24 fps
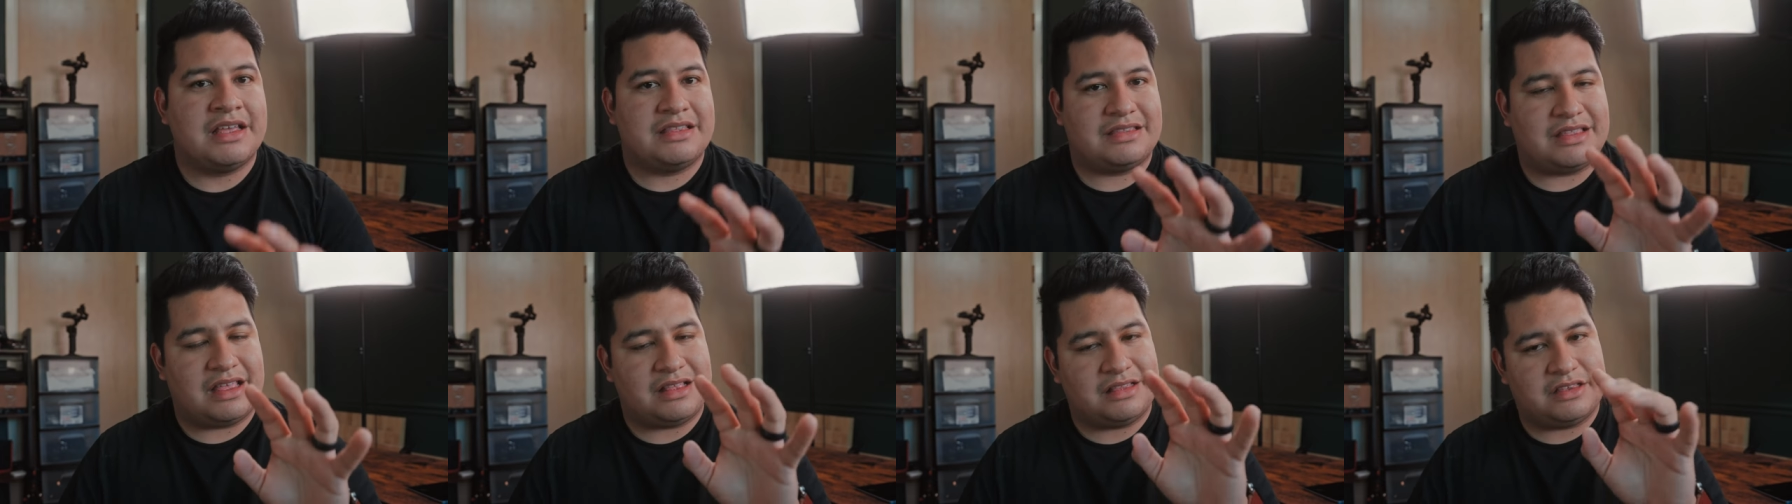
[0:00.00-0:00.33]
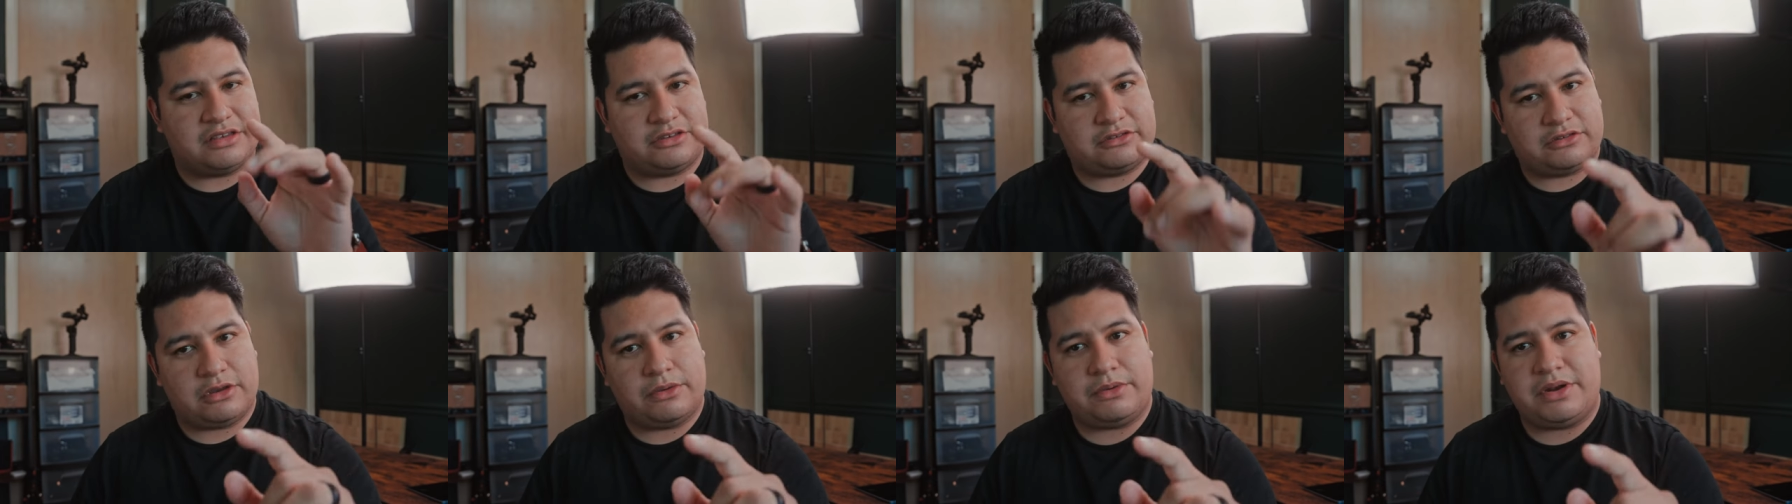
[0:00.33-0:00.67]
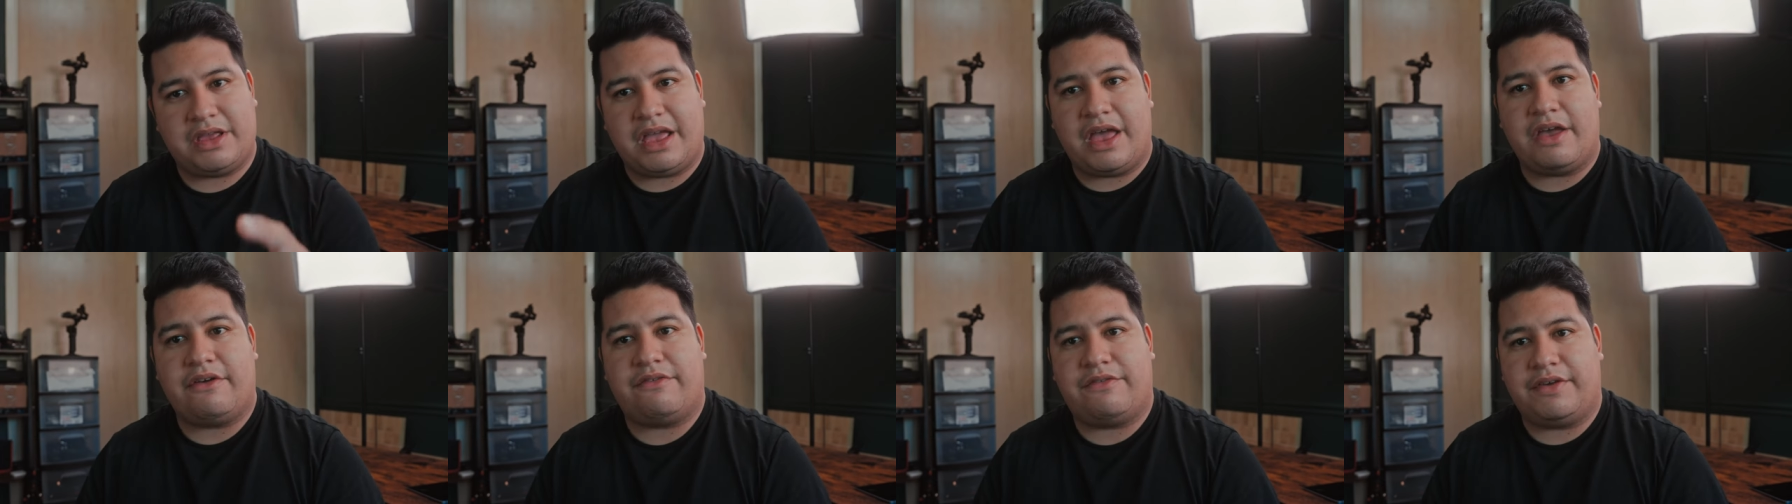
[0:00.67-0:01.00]
than the
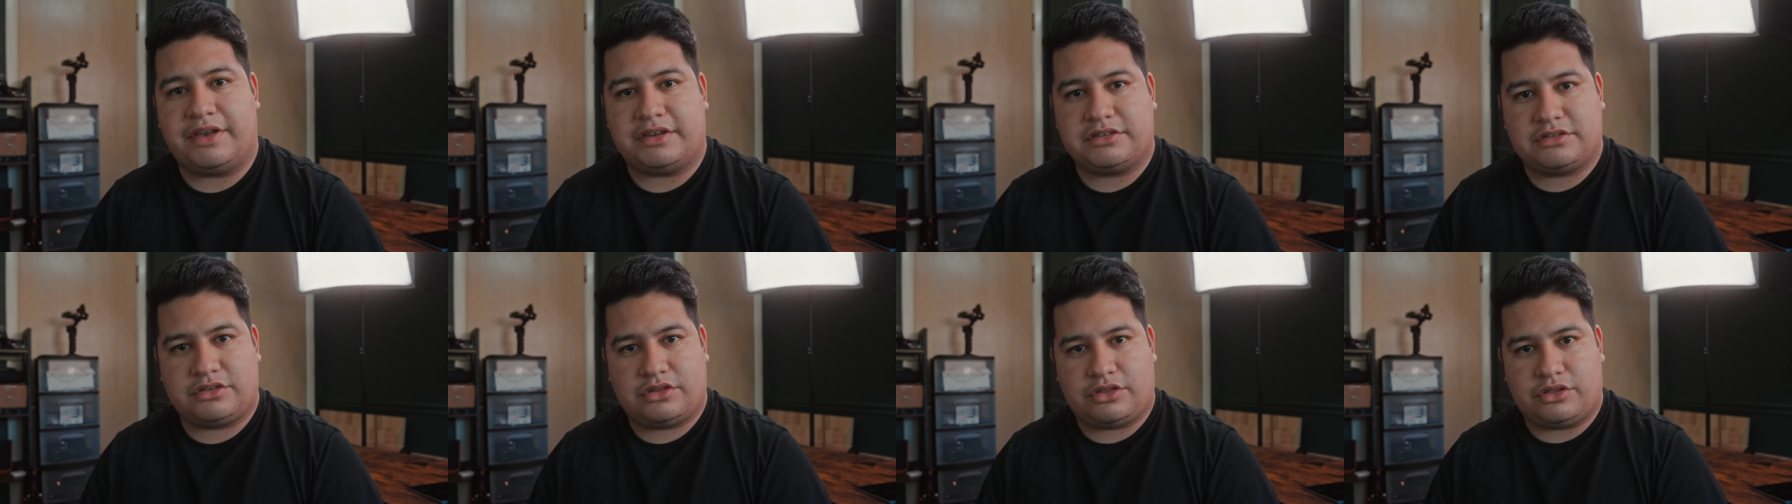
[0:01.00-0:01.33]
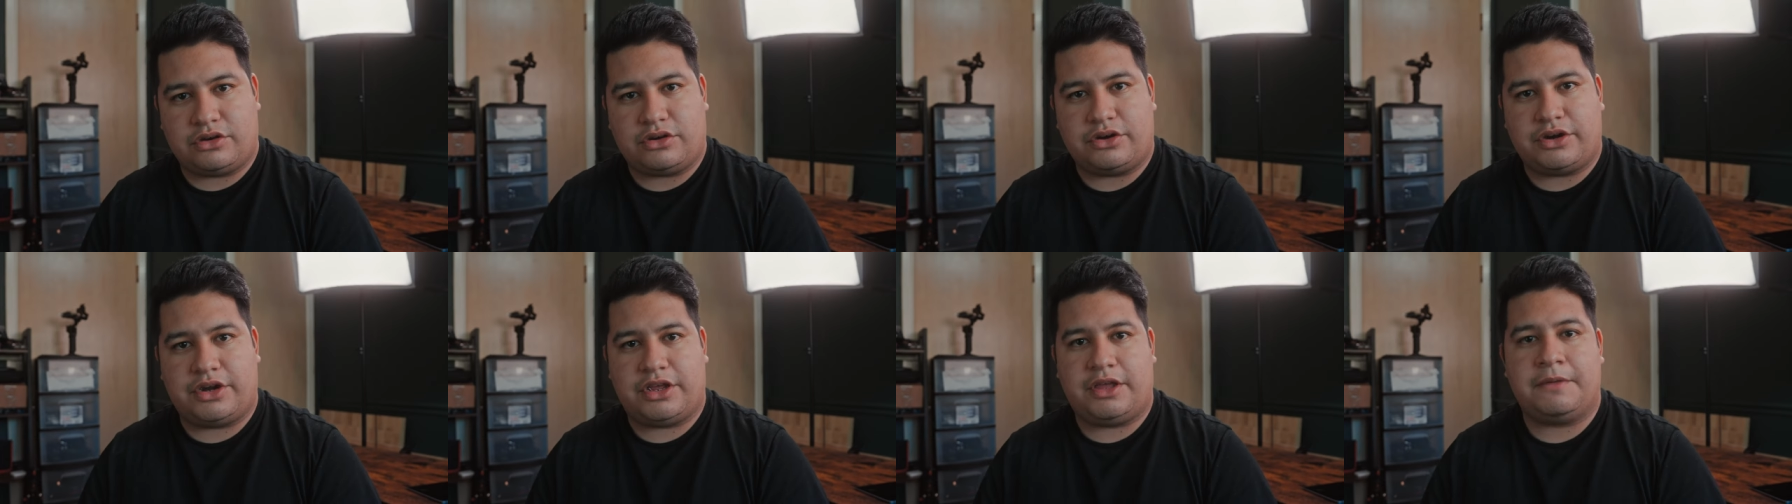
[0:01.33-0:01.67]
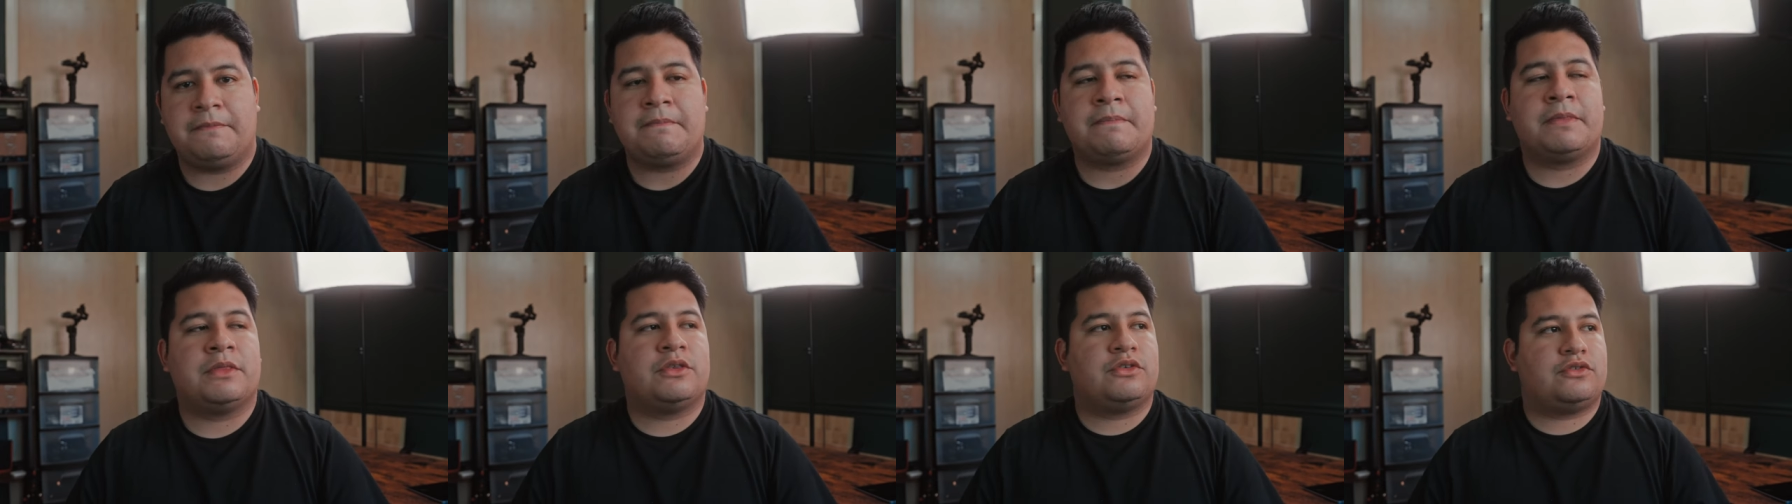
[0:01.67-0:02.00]
Sony
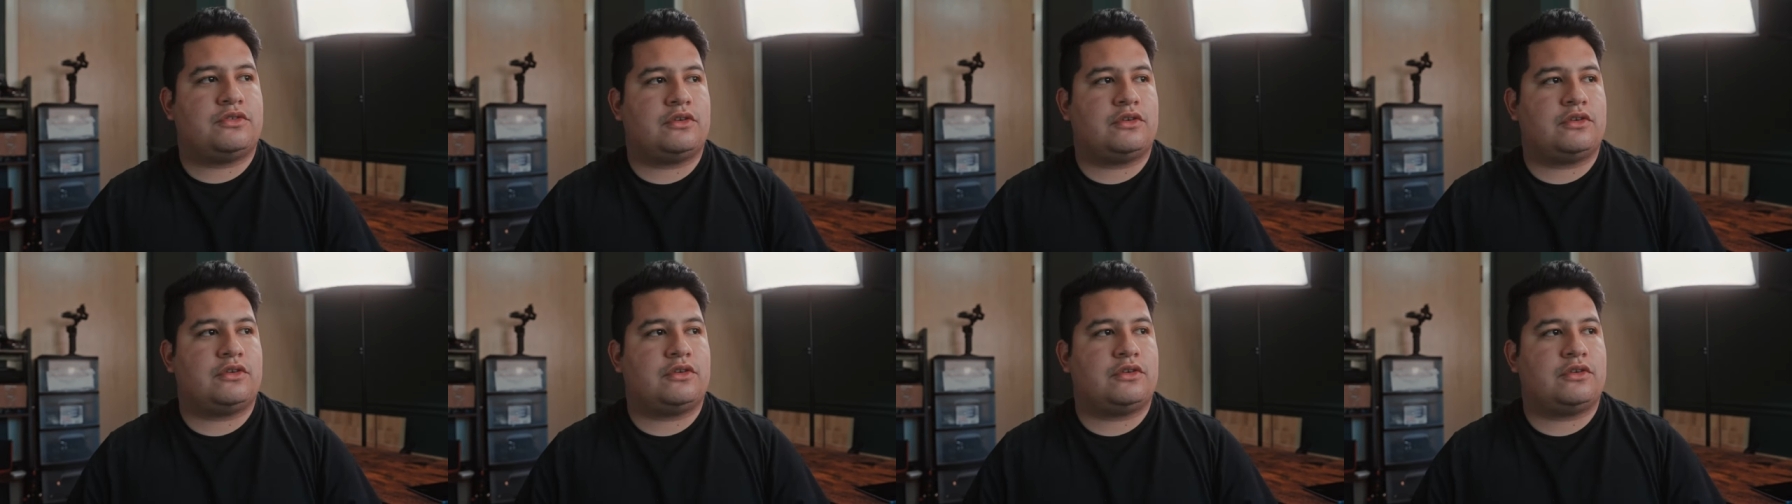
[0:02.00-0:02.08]
FX30.